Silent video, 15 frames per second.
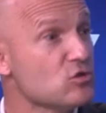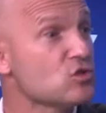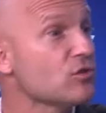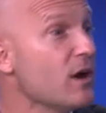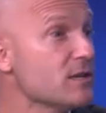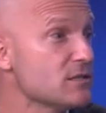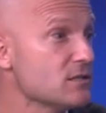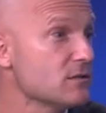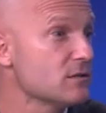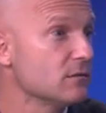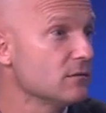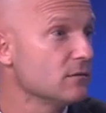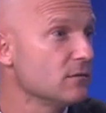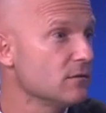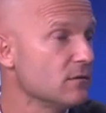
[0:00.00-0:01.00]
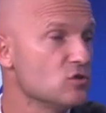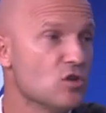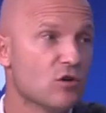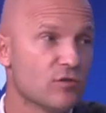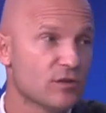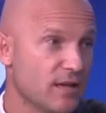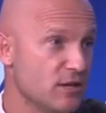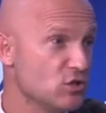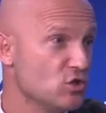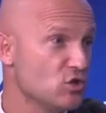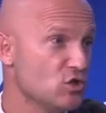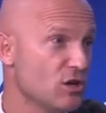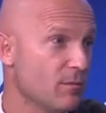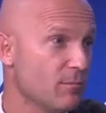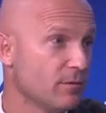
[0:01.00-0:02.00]
trust, there's no
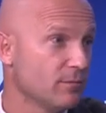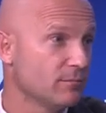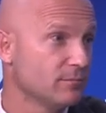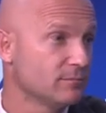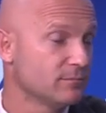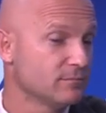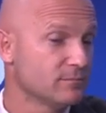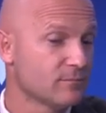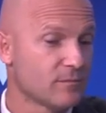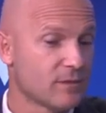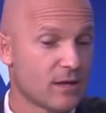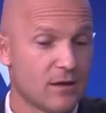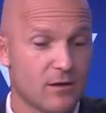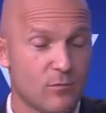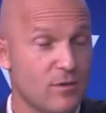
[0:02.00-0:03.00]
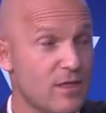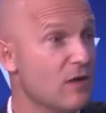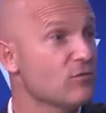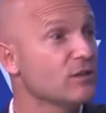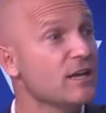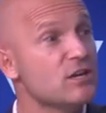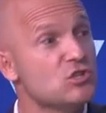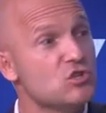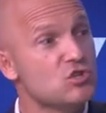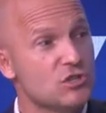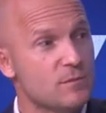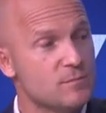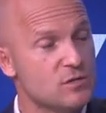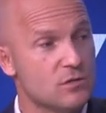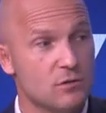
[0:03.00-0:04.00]
relationship. Without
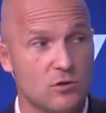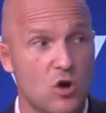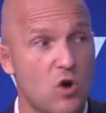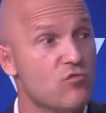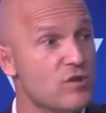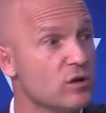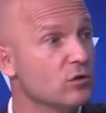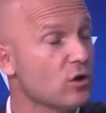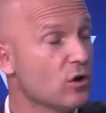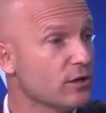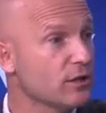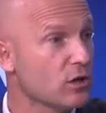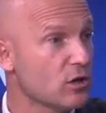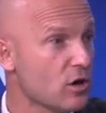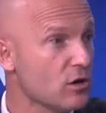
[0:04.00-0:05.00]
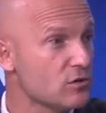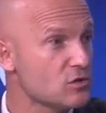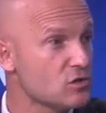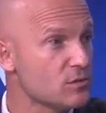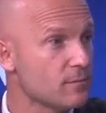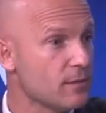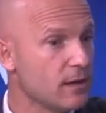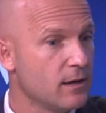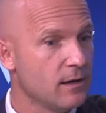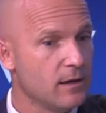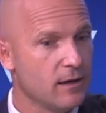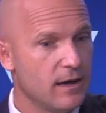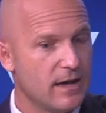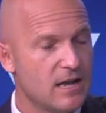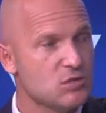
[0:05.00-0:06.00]
relationships, no real learning occurs.
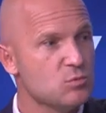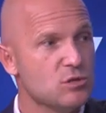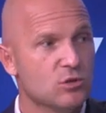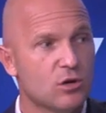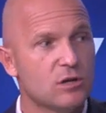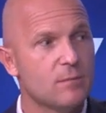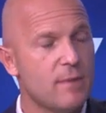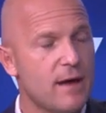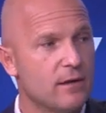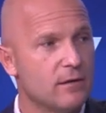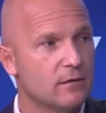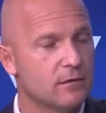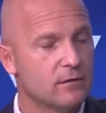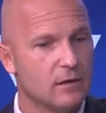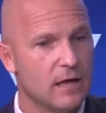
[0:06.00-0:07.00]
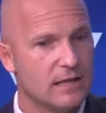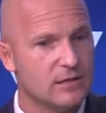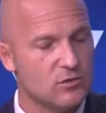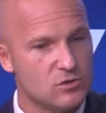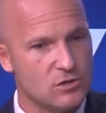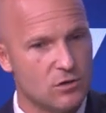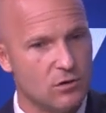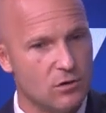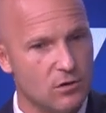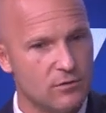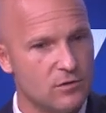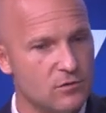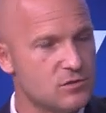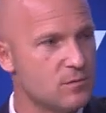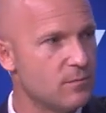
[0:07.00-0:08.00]
And as we look about at all
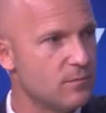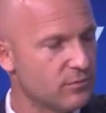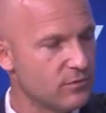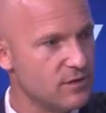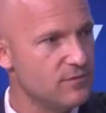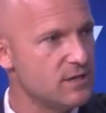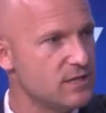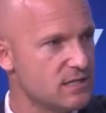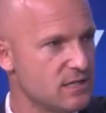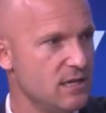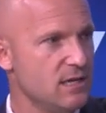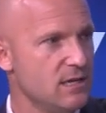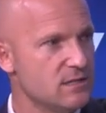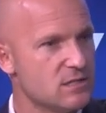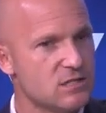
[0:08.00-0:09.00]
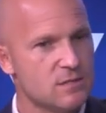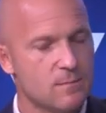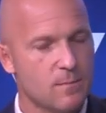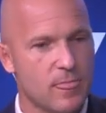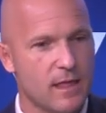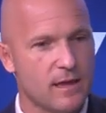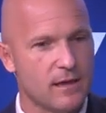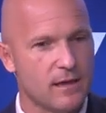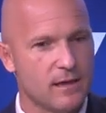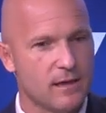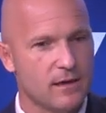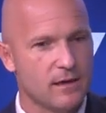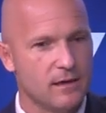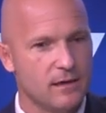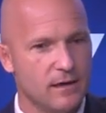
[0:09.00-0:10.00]
those previous keys,
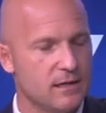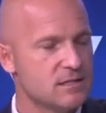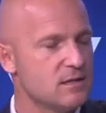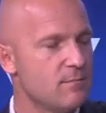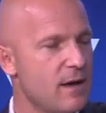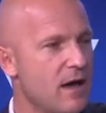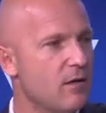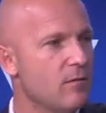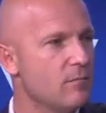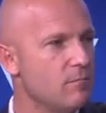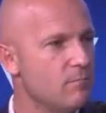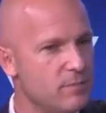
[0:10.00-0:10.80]
it is about